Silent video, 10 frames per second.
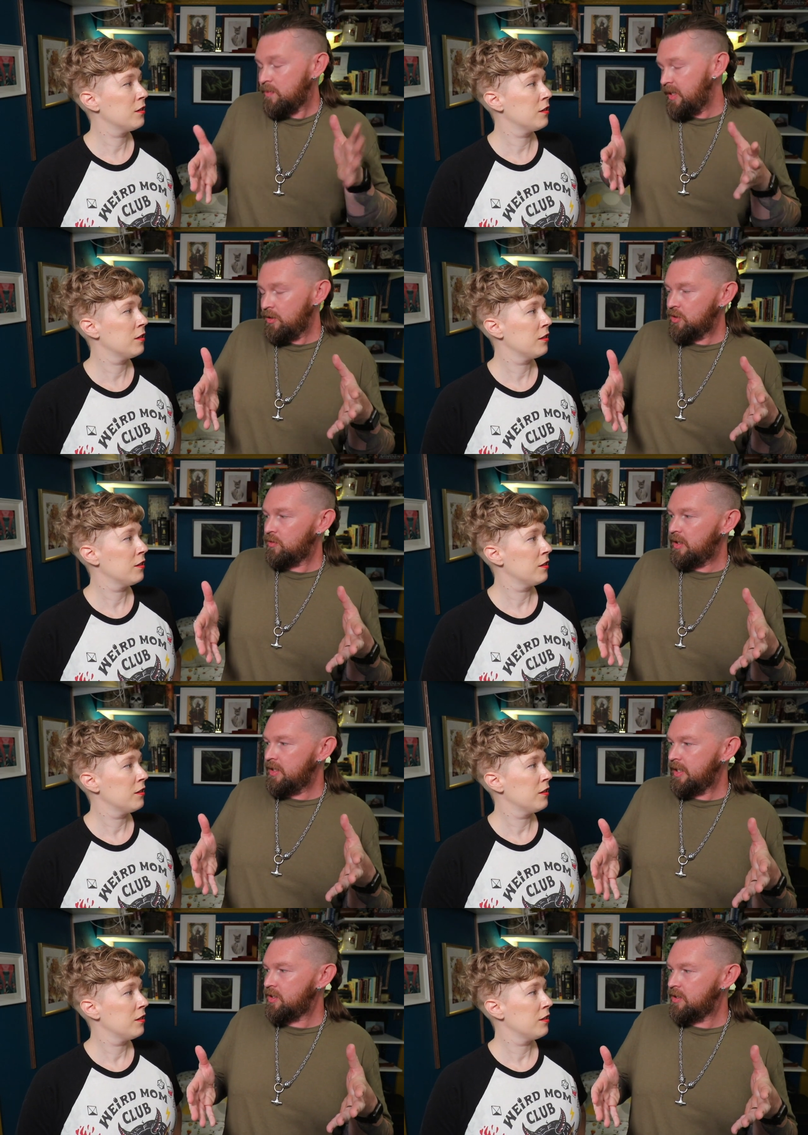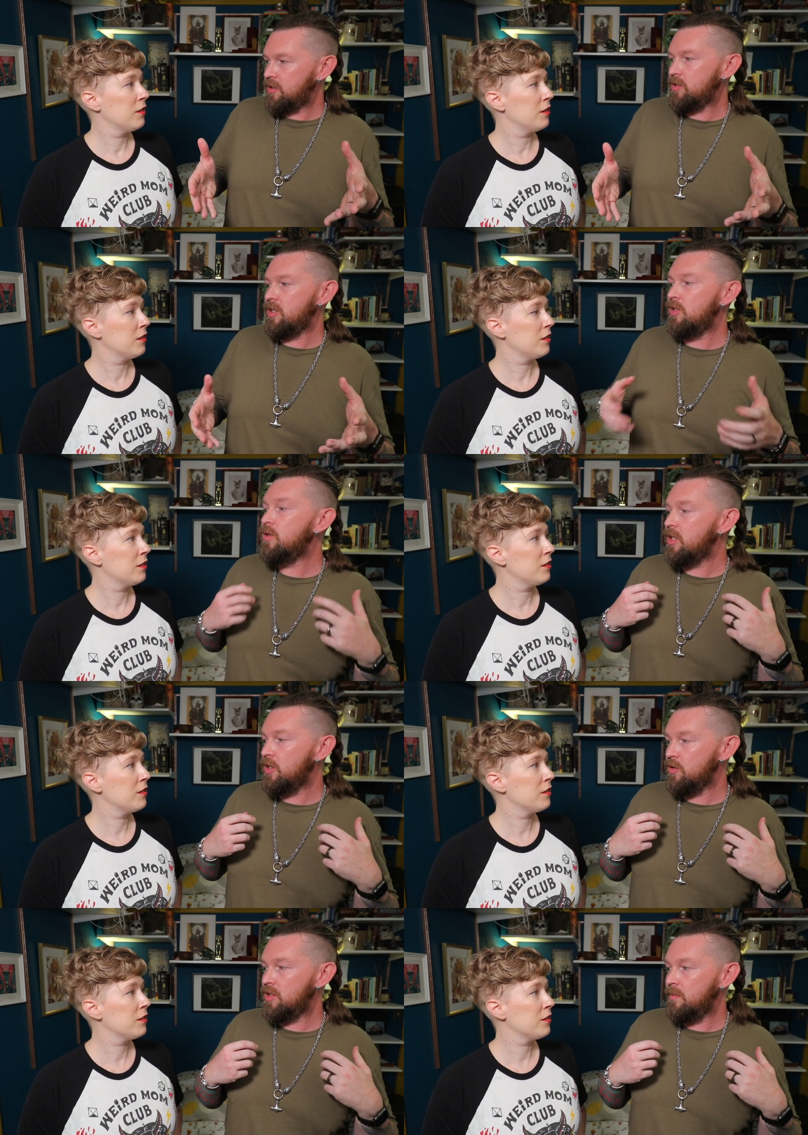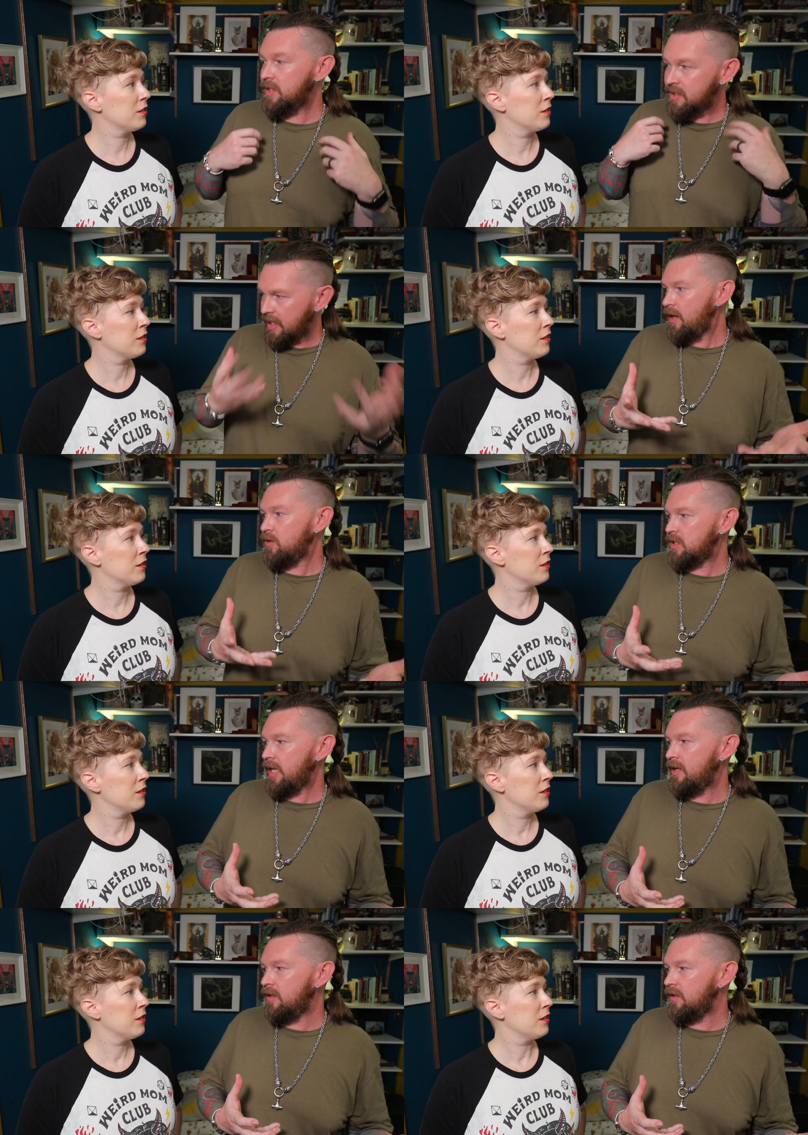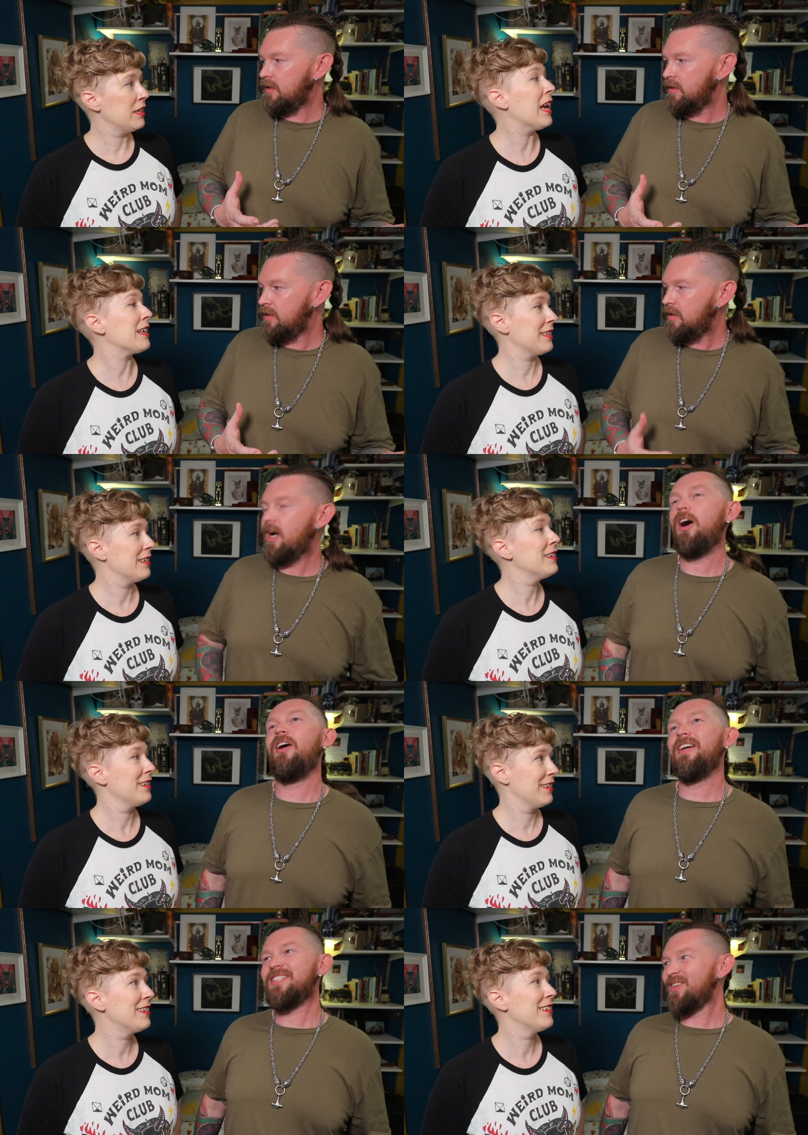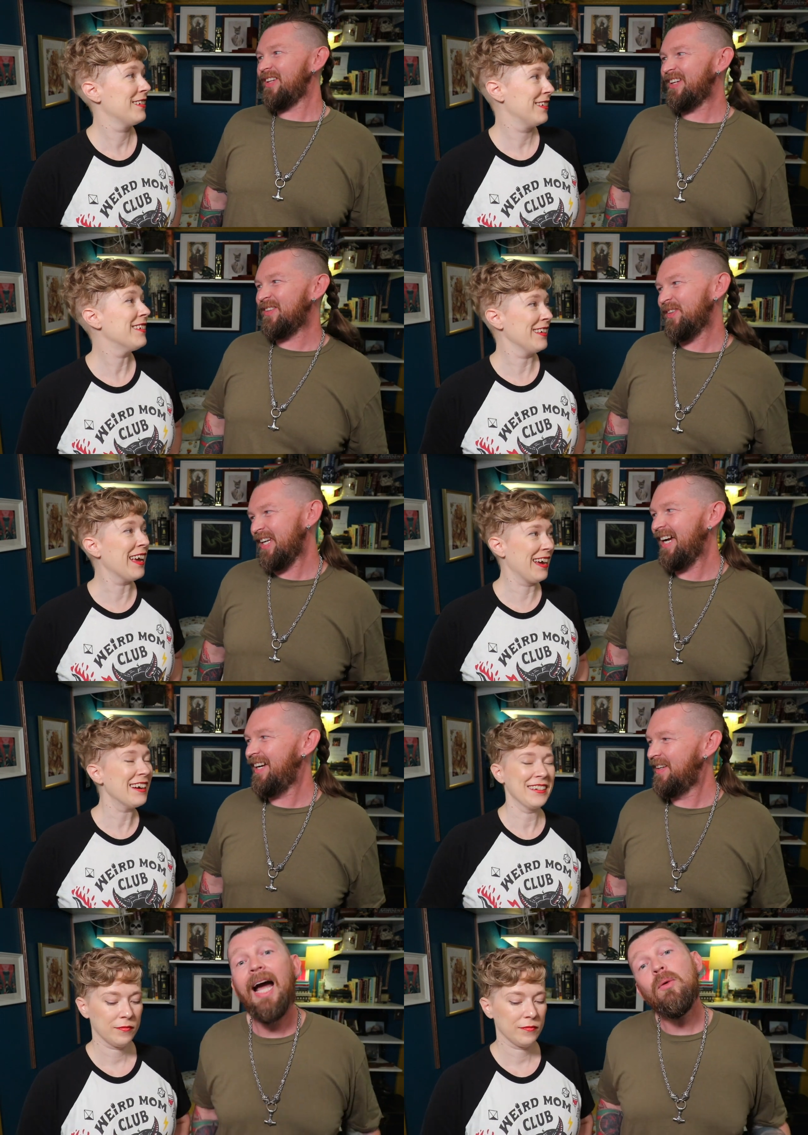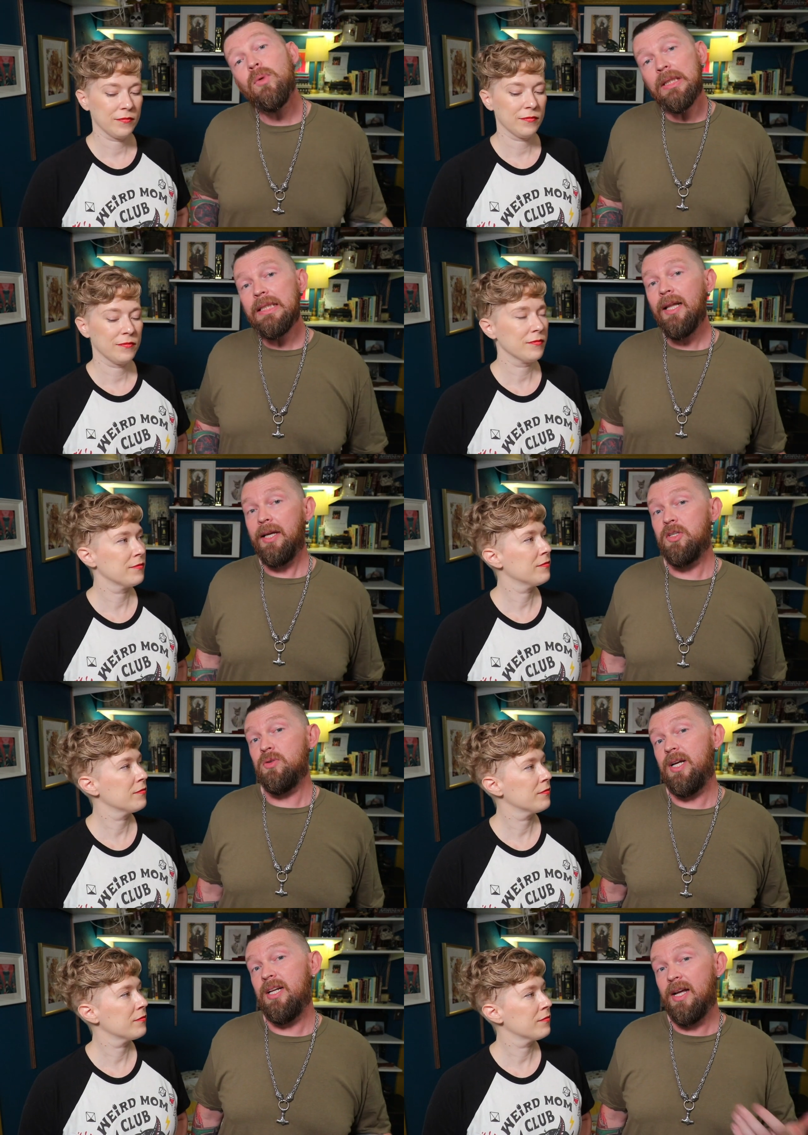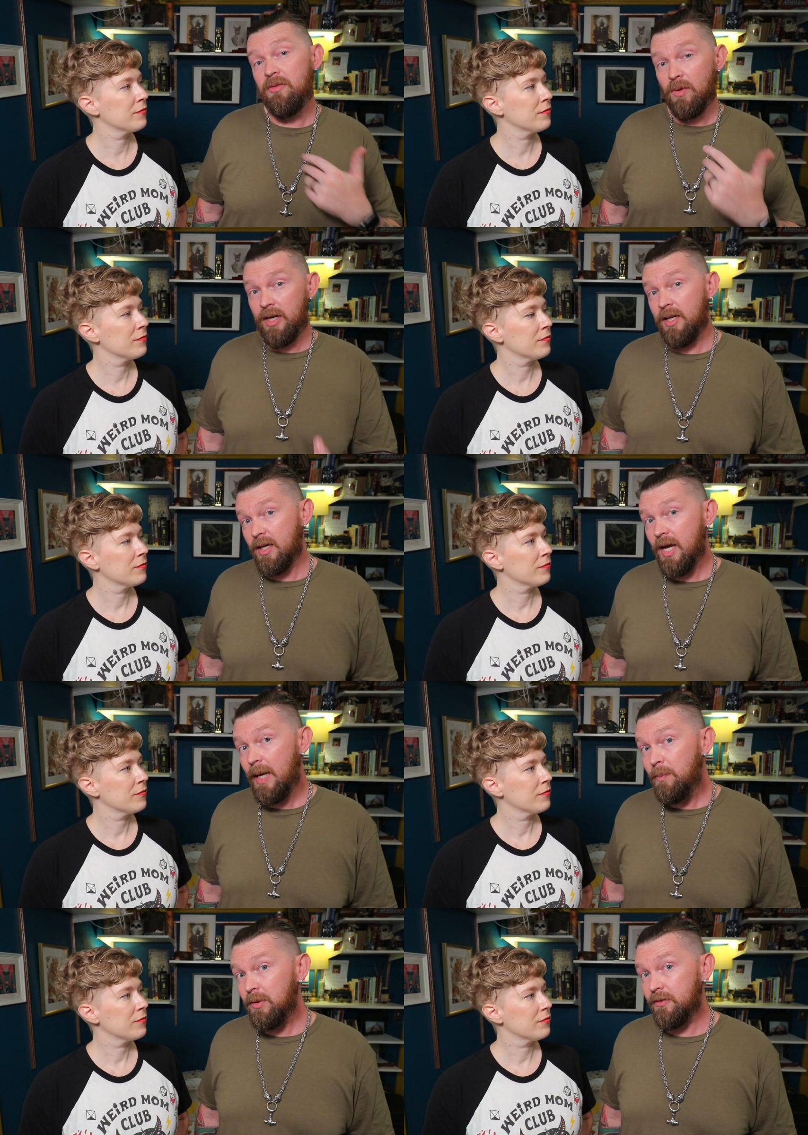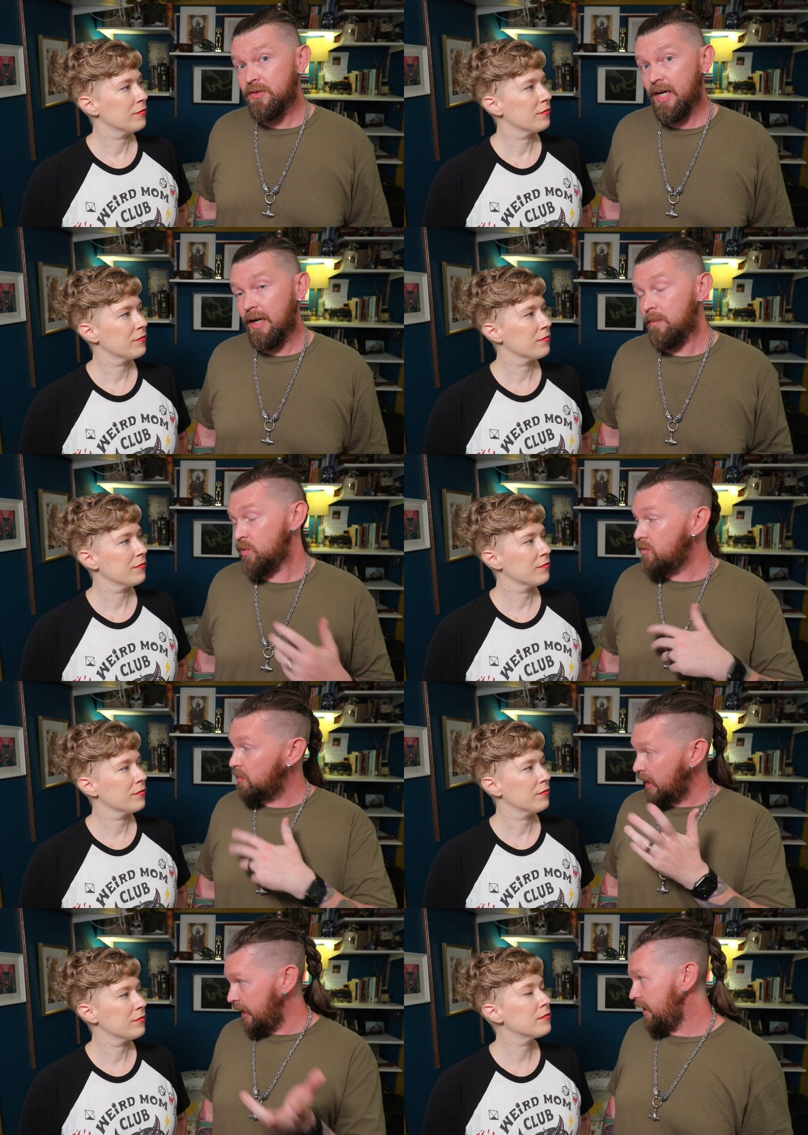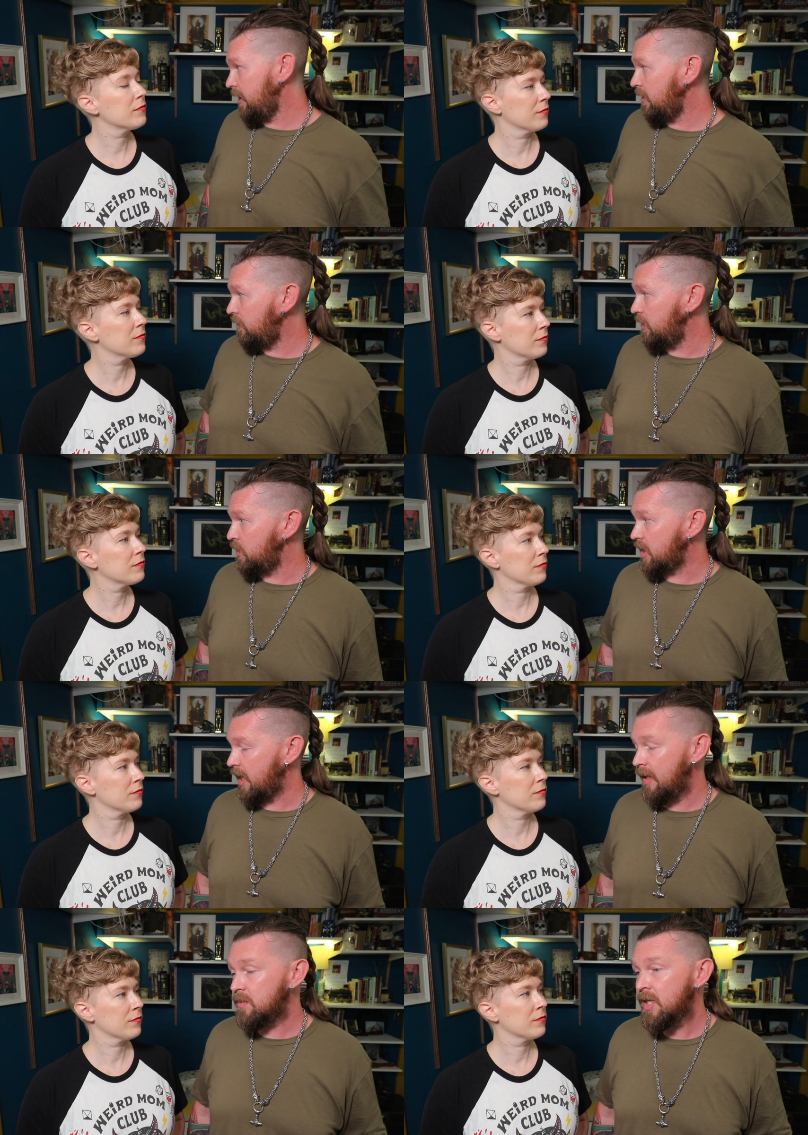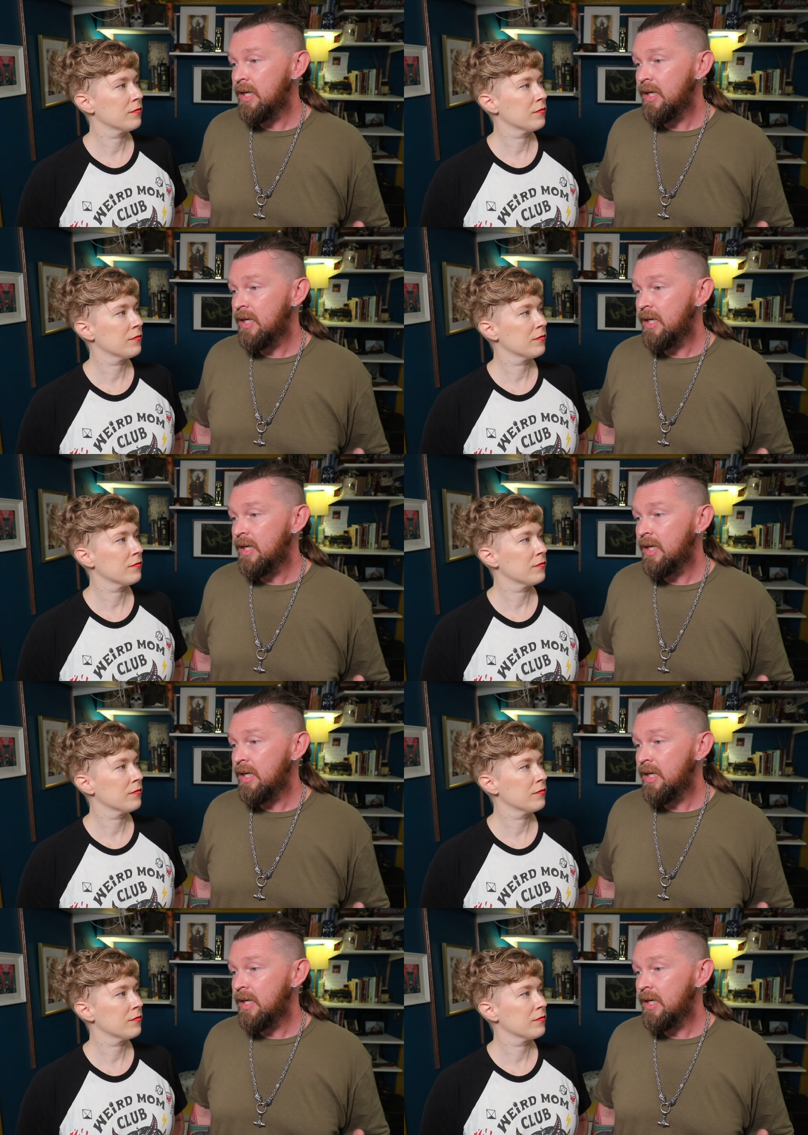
Speaker 1: me those addictions so that you can use them as scares later. Yes. Ah, that's really cool. Yeah. yeah. I really like Dread, and I've run it a couple of times. We've played in it a few times.